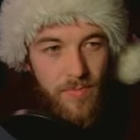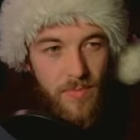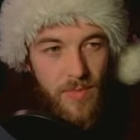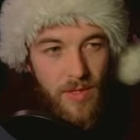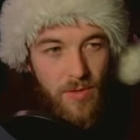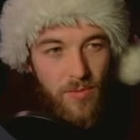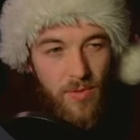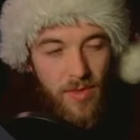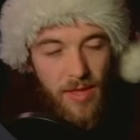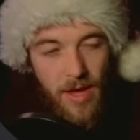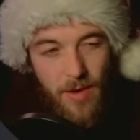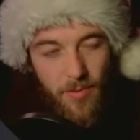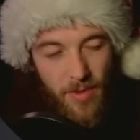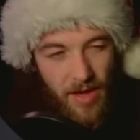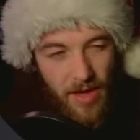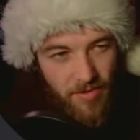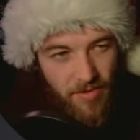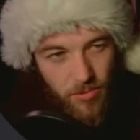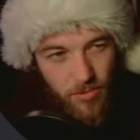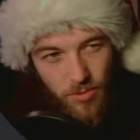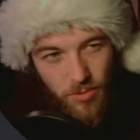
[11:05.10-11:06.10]
well, now we
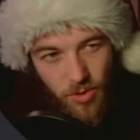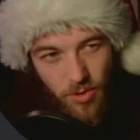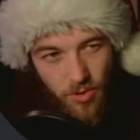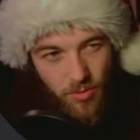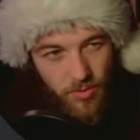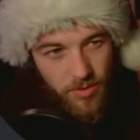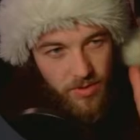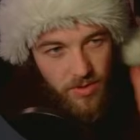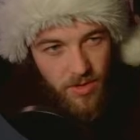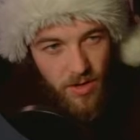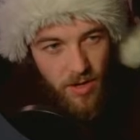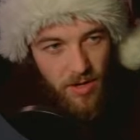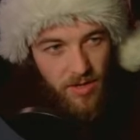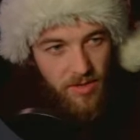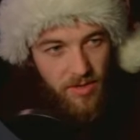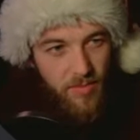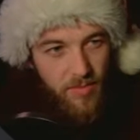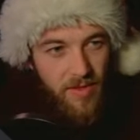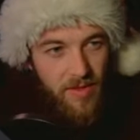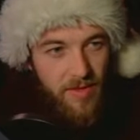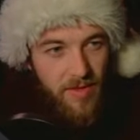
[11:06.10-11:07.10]
have row and
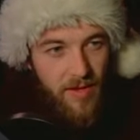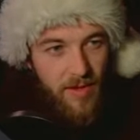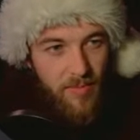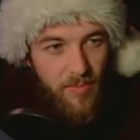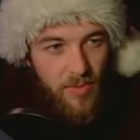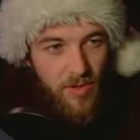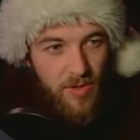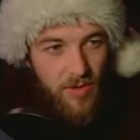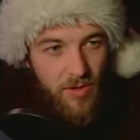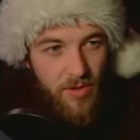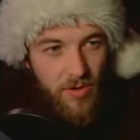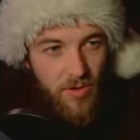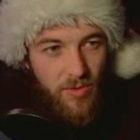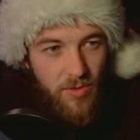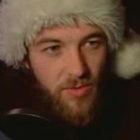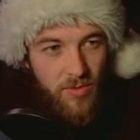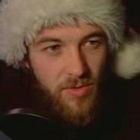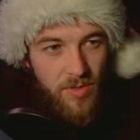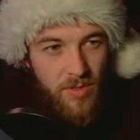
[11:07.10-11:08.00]
column. I think I'm going to go,